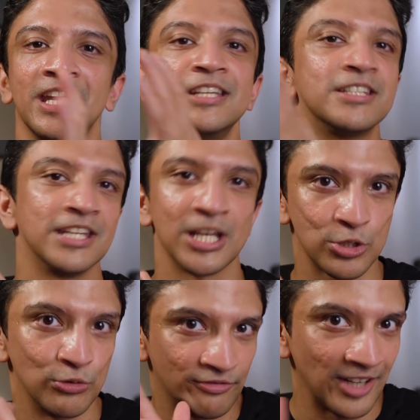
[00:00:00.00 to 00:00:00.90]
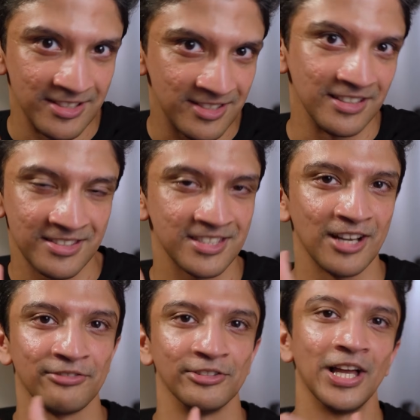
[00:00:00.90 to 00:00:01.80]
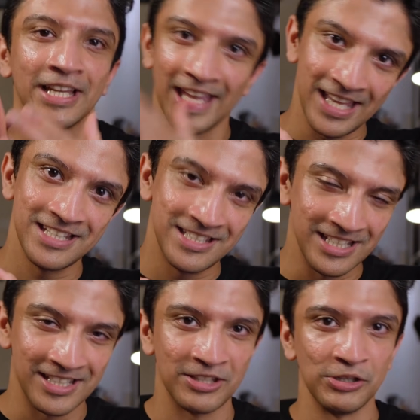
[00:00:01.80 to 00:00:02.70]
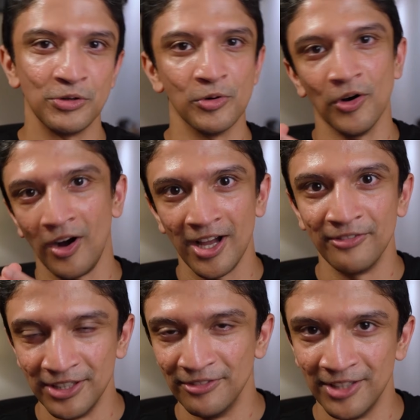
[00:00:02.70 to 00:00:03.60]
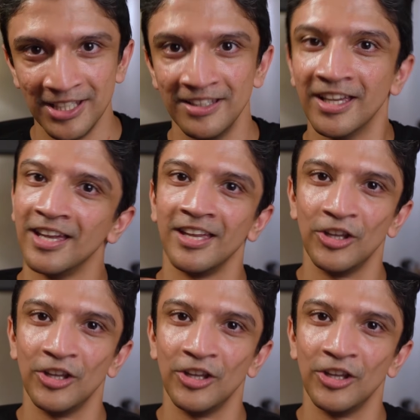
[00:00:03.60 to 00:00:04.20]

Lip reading: international facing stuff like NDQ or IVV,